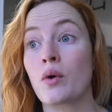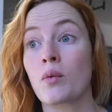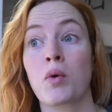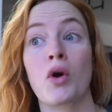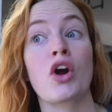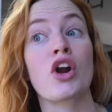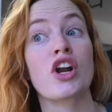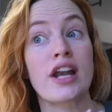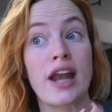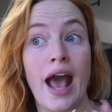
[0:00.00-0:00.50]

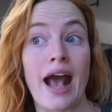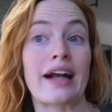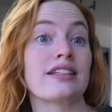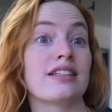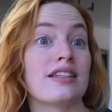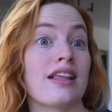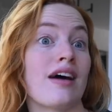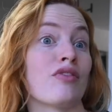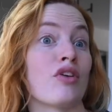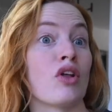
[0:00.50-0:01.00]
were
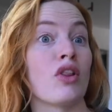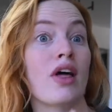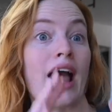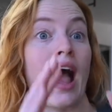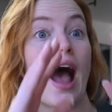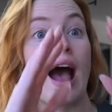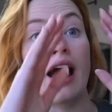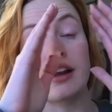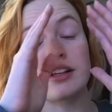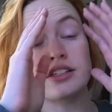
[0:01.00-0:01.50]
next level.
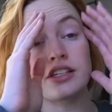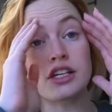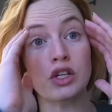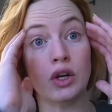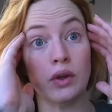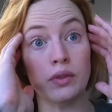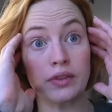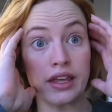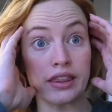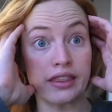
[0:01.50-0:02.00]
Like I honestly
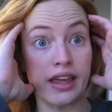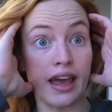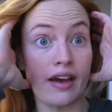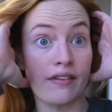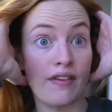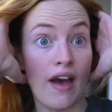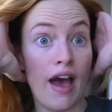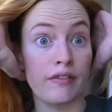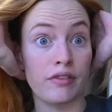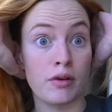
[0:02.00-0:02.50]
don't think they
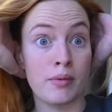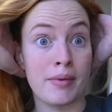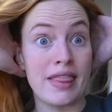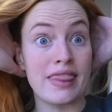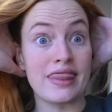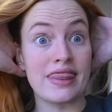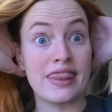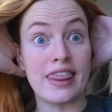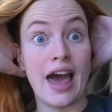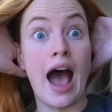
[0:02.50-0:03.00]
have ever
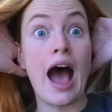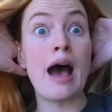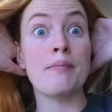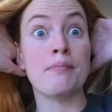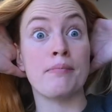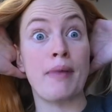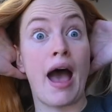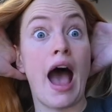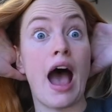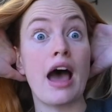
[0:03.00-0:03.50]
been
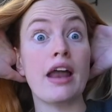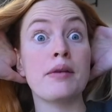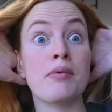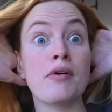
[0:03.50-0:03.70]
that bad